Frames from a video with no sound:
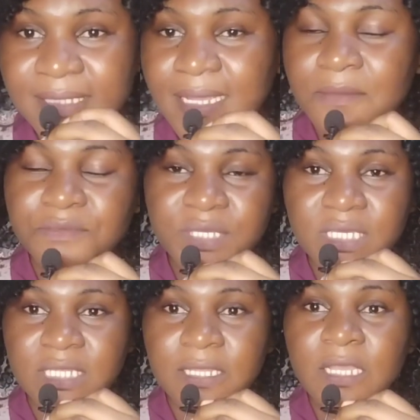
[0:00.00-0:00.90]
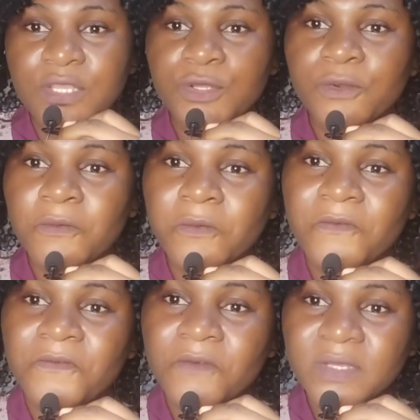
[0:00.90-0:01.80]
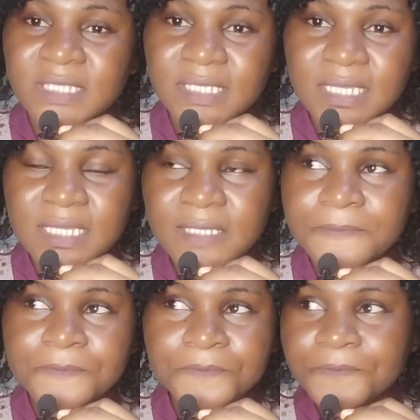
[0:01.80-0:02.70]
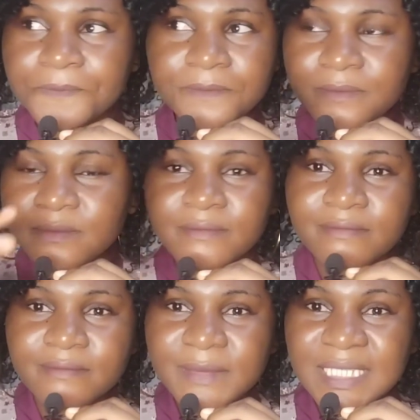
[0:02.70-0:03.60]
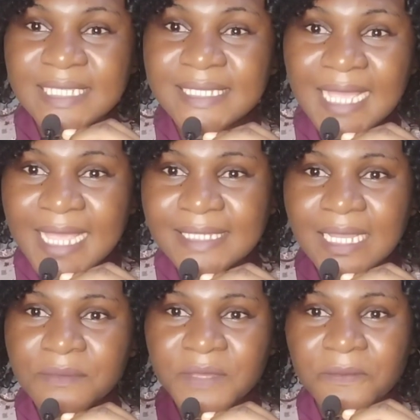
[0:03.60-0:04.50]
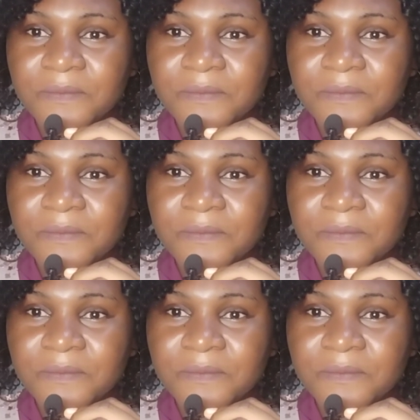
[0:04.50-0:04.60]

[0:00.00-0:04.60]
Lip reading: can be in 14, the size can be